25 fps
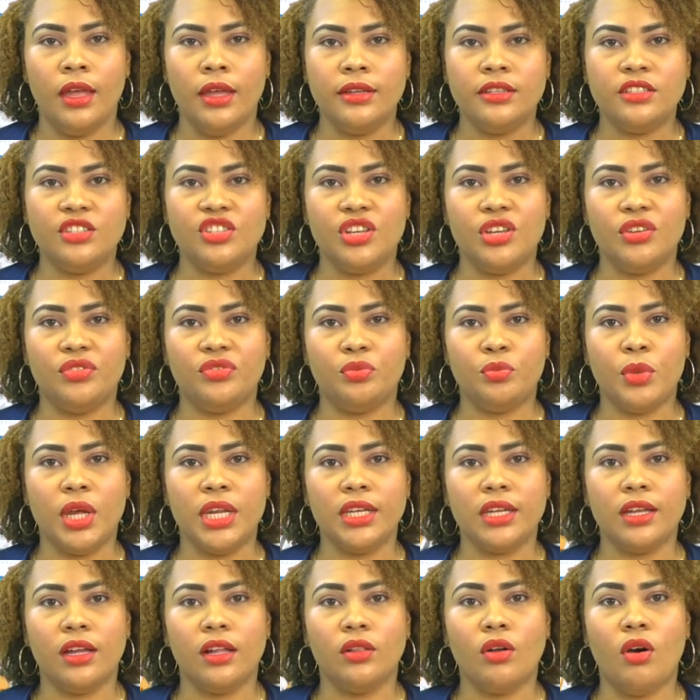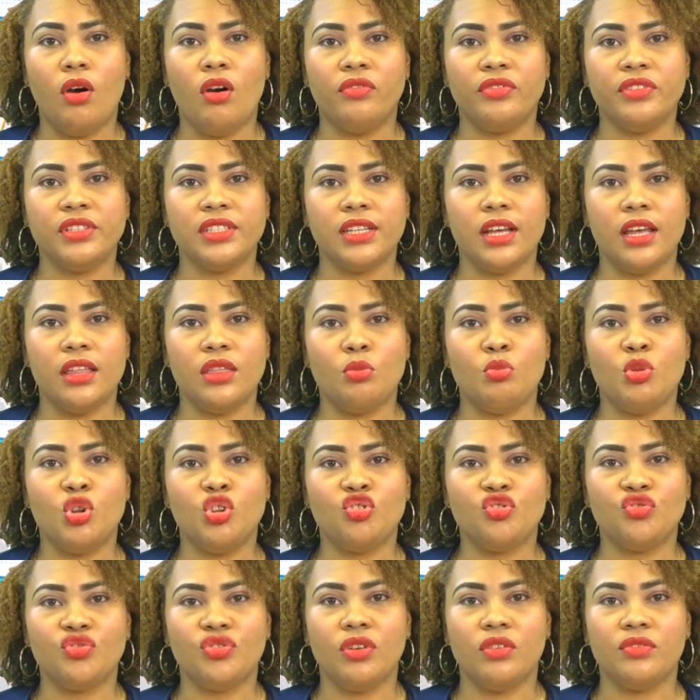Chief Medical Officer in the
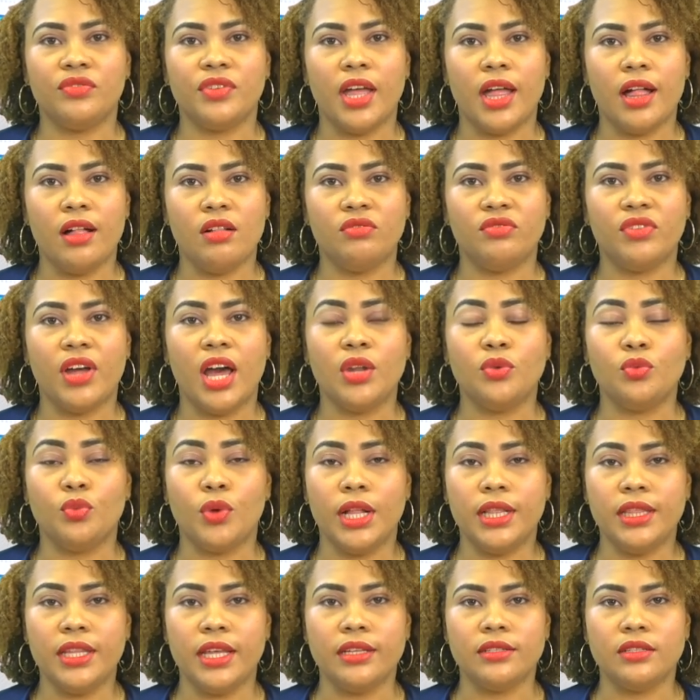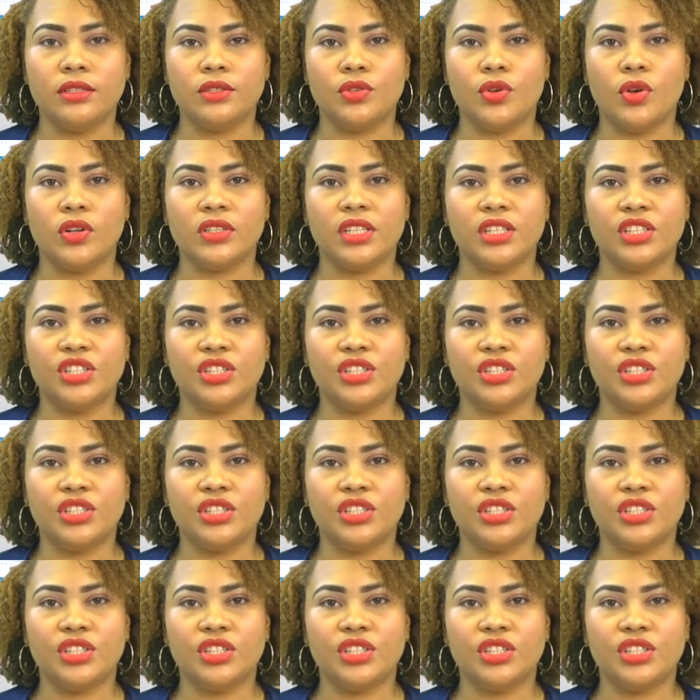Ministry of Health and Wellness, Dr.